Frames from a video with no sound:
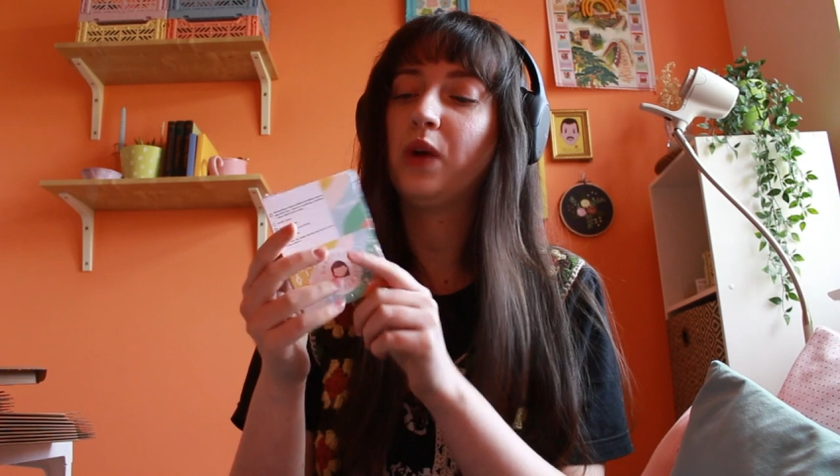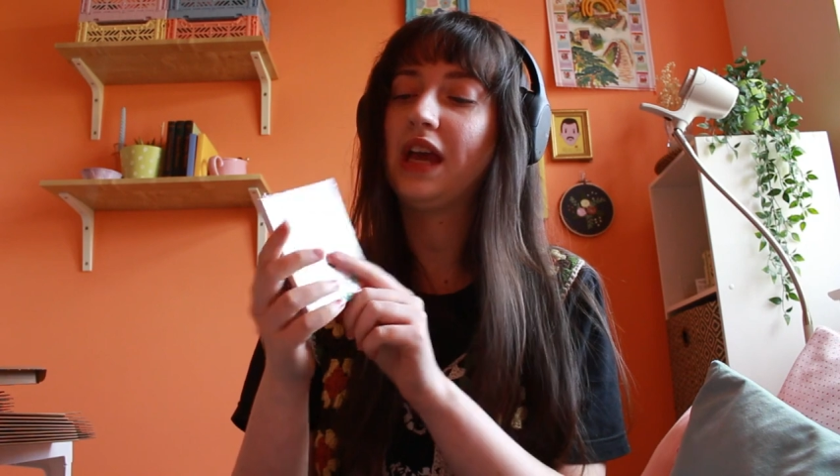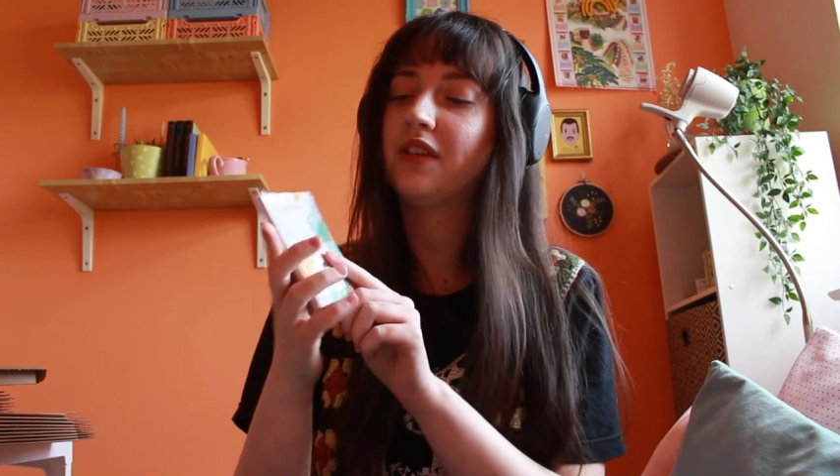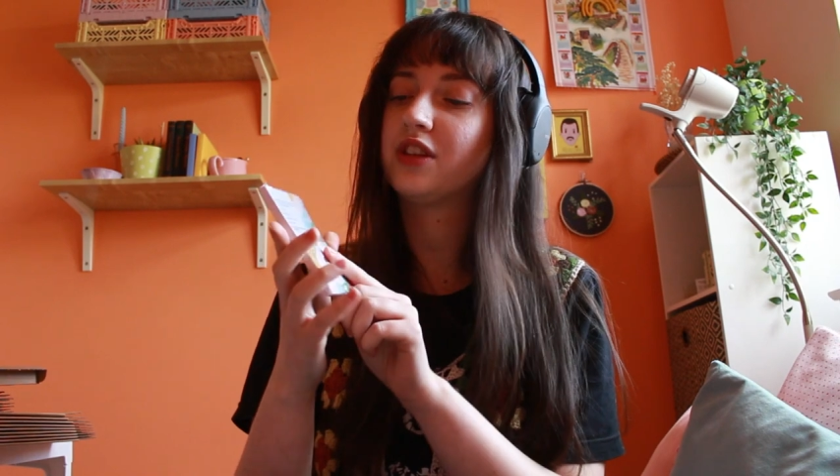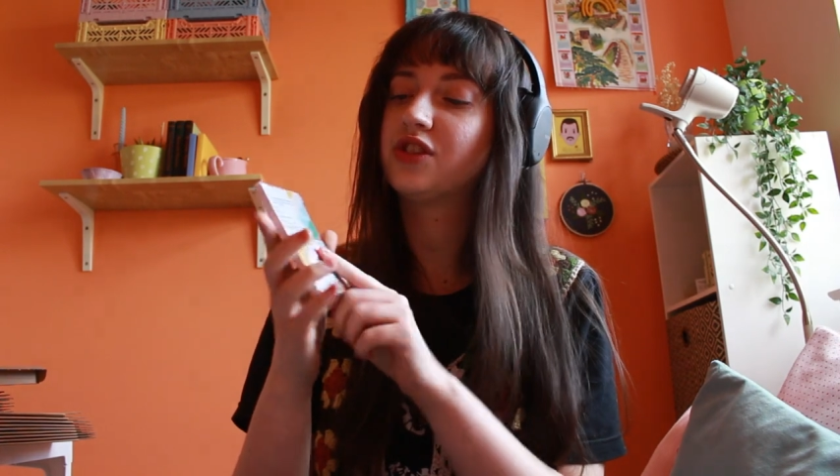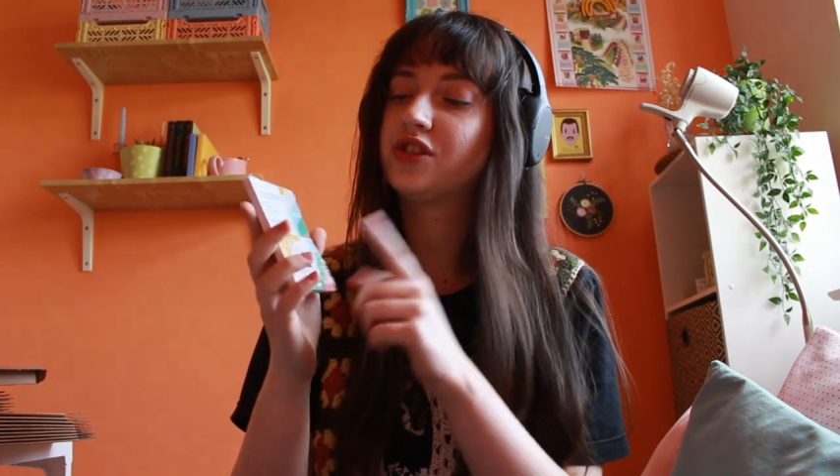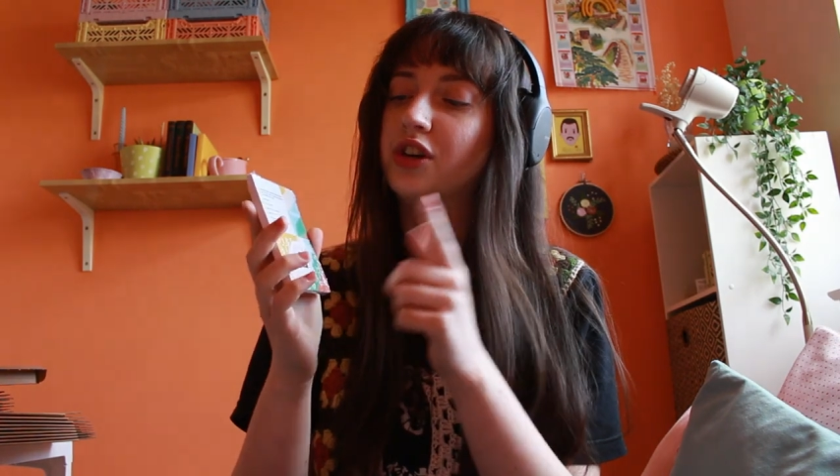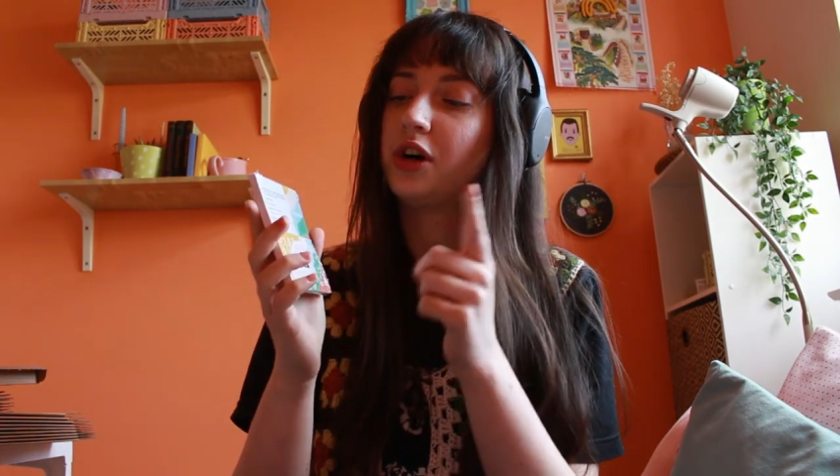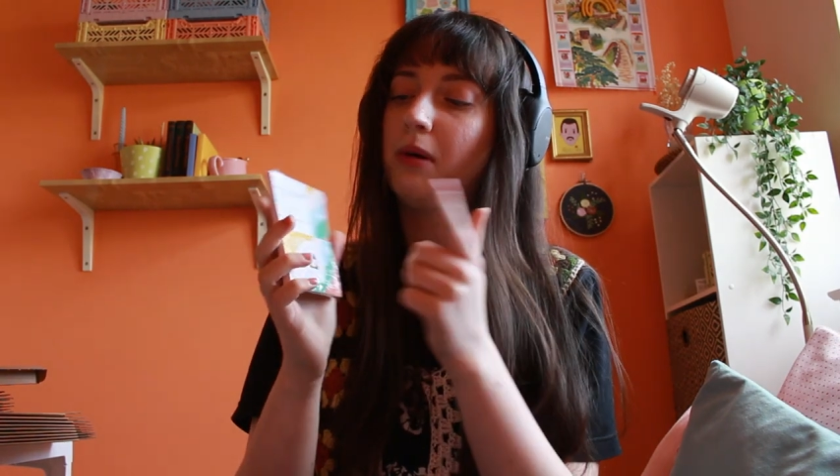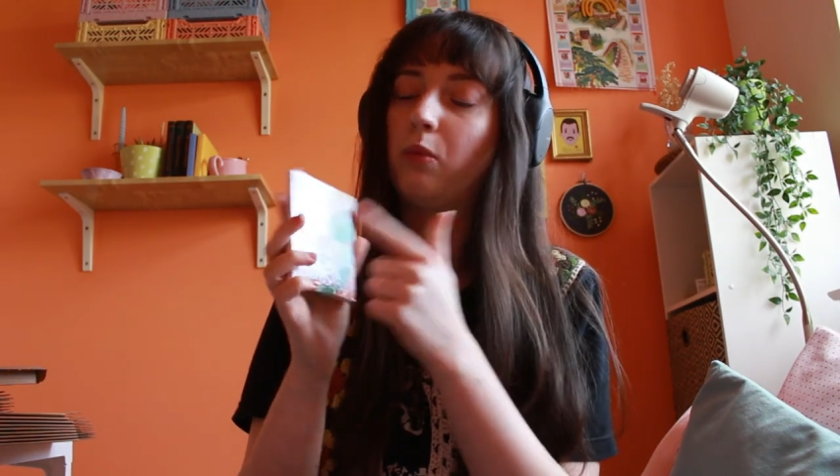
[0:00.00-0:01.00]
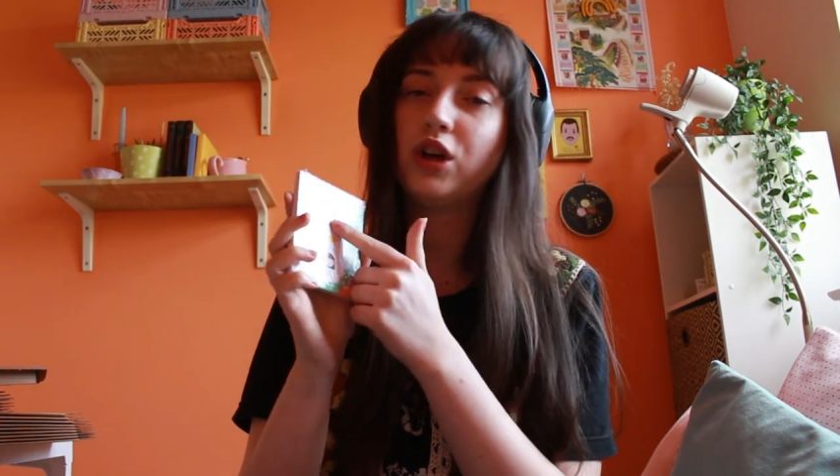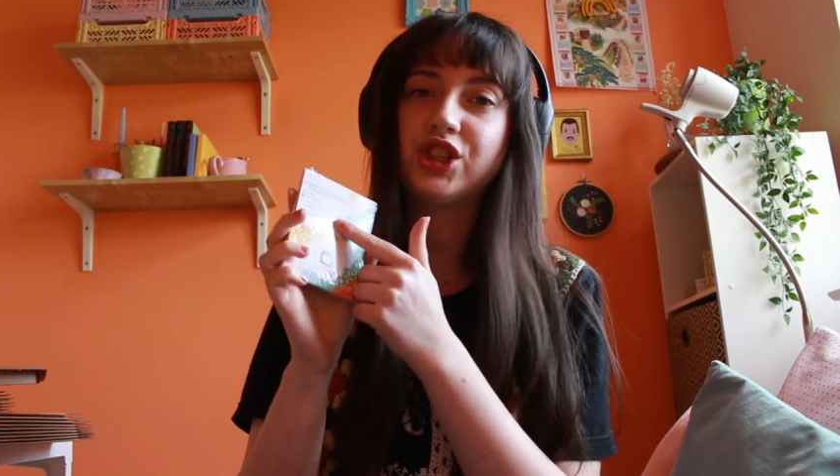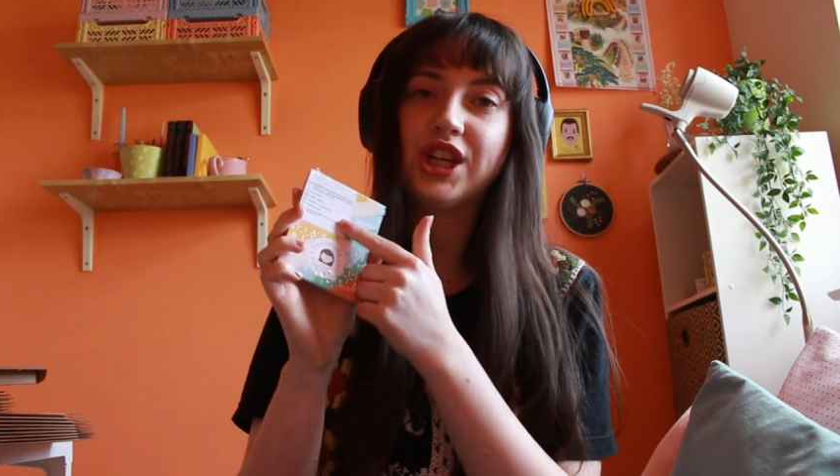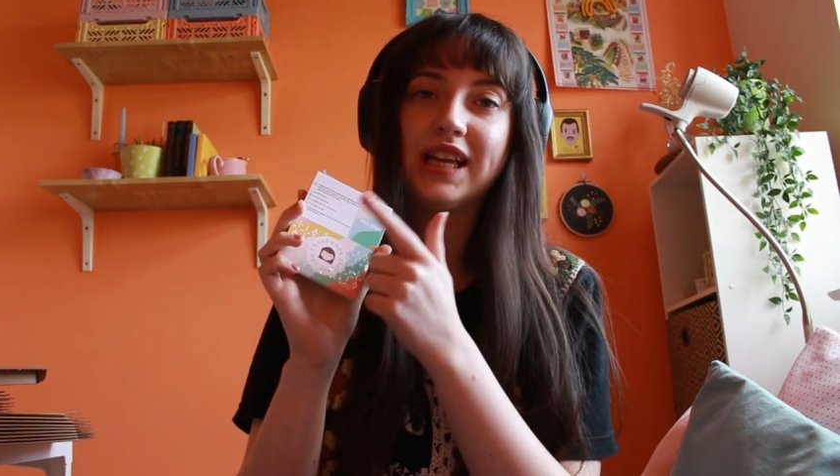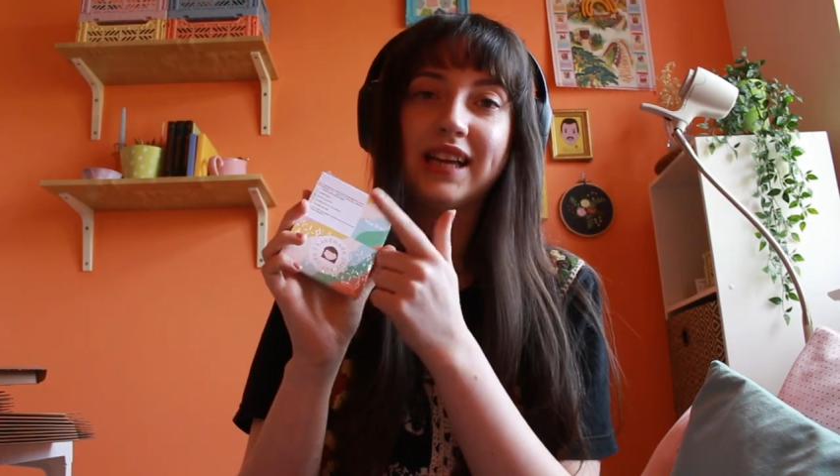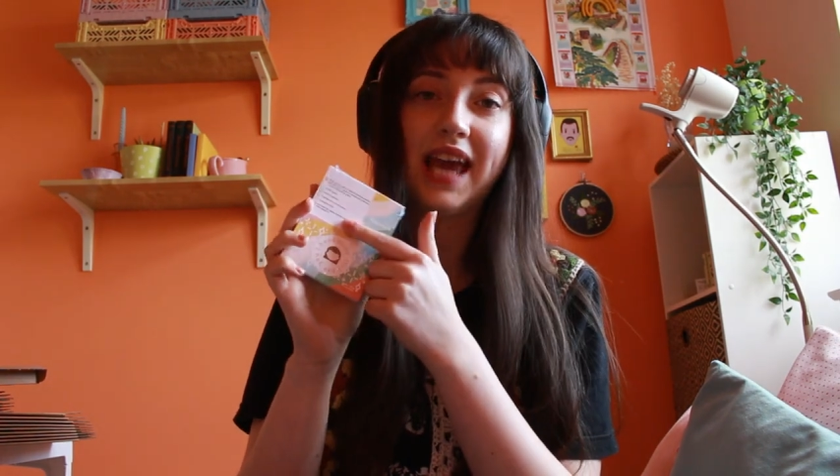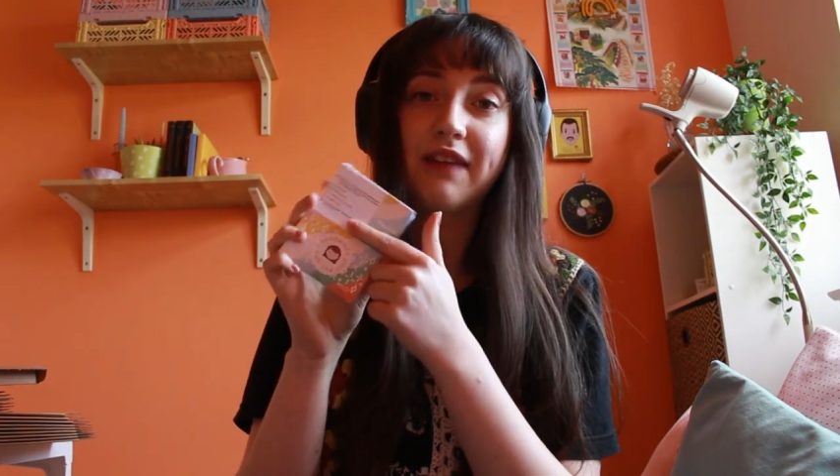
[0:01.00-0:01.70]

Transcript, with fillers: with some washing and